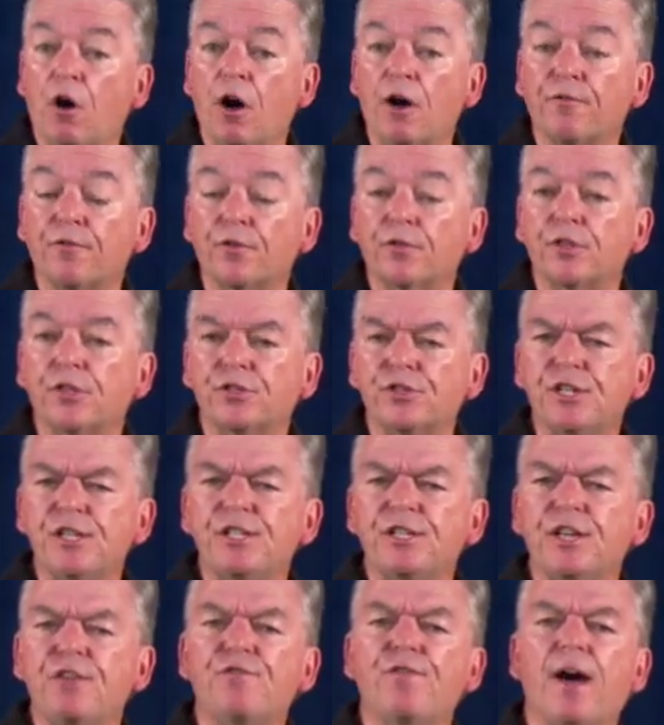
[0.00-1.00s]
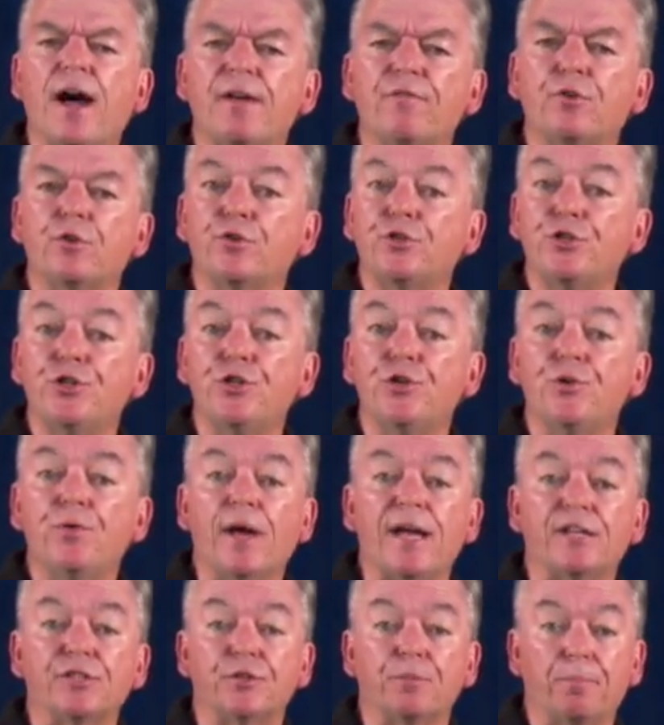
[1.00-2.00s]
offer the ZZ502
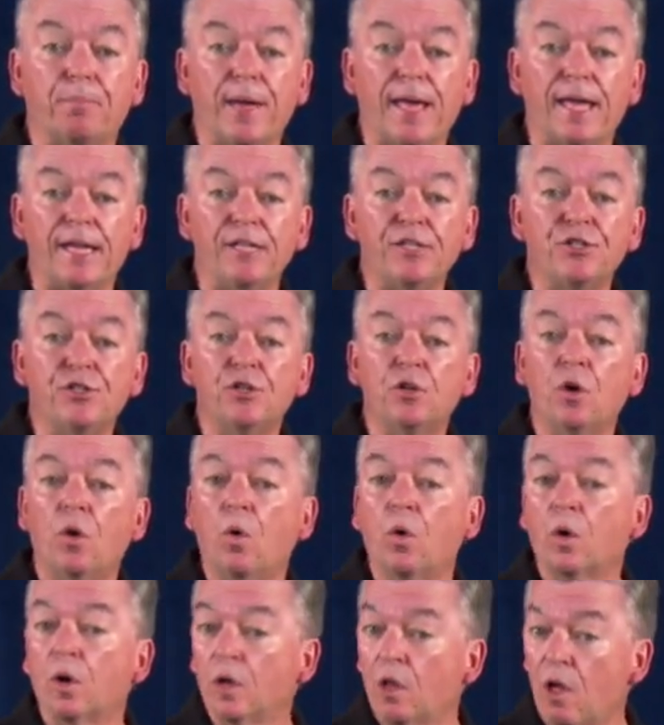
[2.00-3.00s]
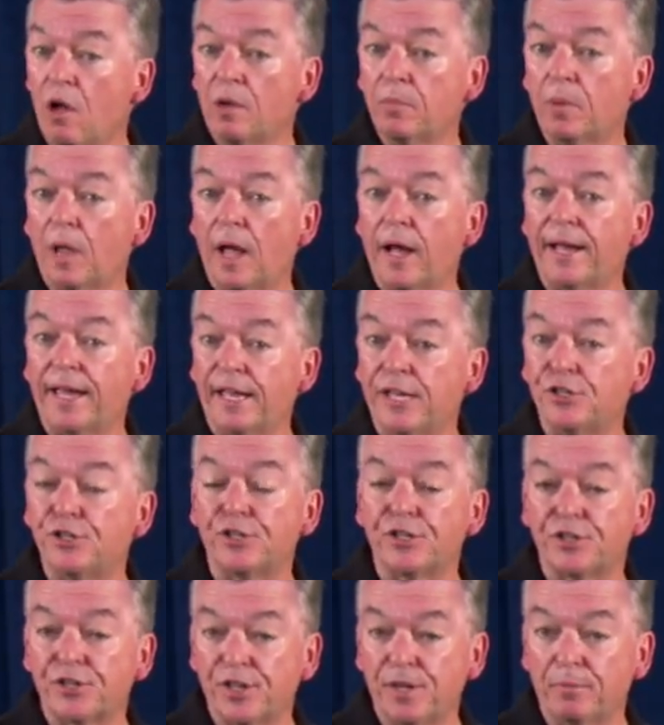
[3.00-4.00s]
as a base or a long block
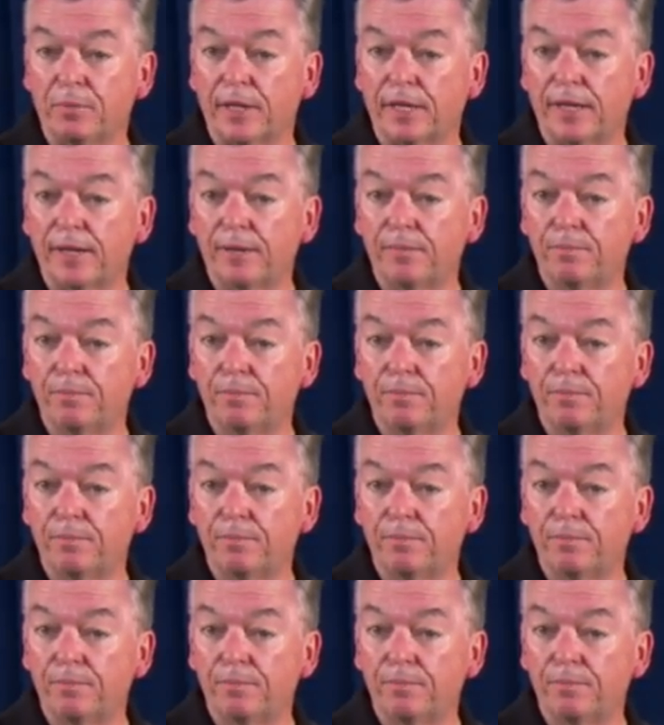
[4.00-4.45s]
engine assembly.